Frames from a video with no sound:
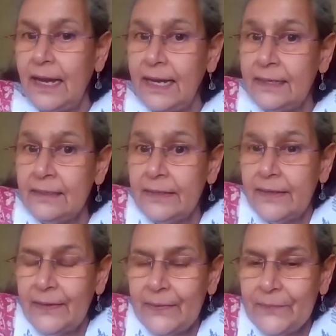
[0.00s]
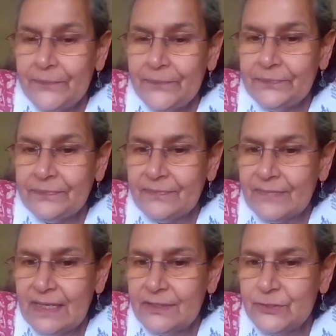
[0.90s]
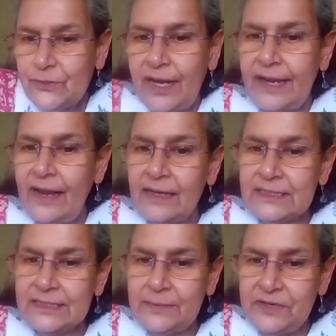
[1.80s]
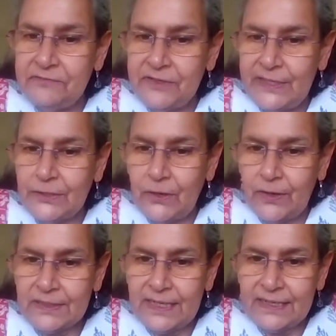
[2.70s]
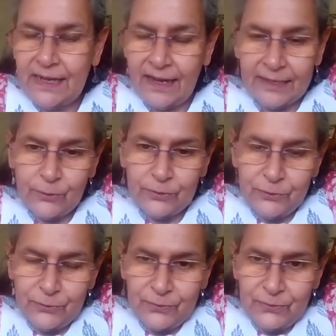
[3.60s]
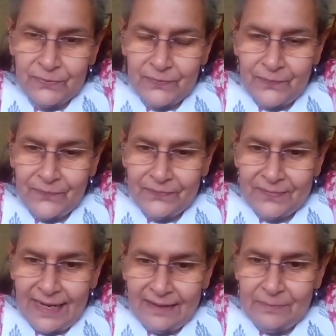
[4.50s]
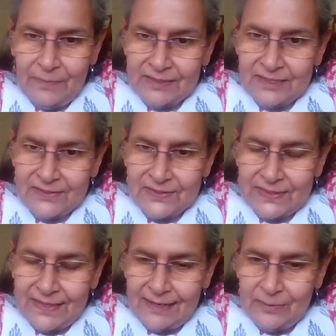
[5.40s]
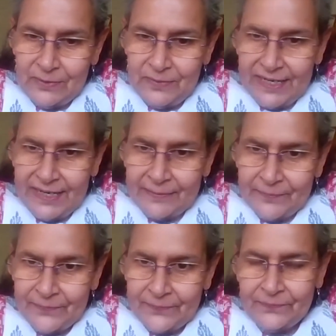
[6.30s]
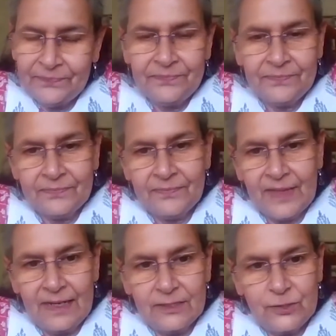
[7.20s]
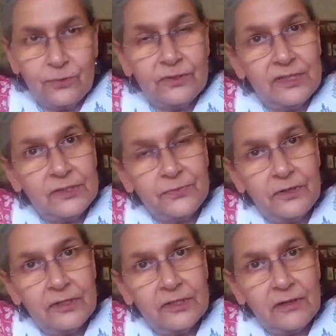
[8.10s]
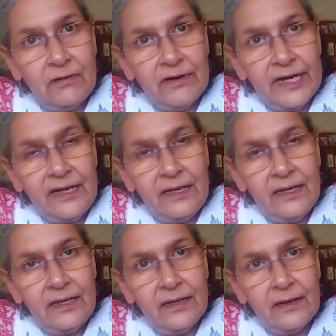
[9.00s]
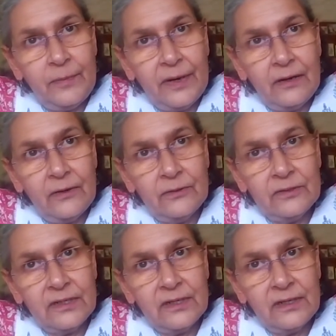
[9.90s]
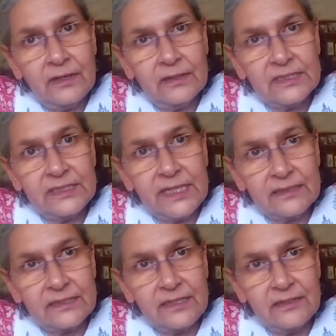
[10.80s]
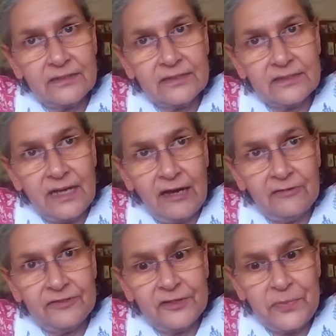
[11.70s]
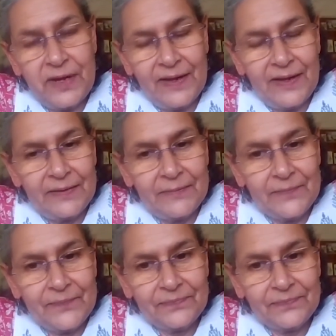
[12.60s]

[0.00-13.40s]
And so I asked him if he thought that I could do that master's in animal breeding. So this was already about 6 years after my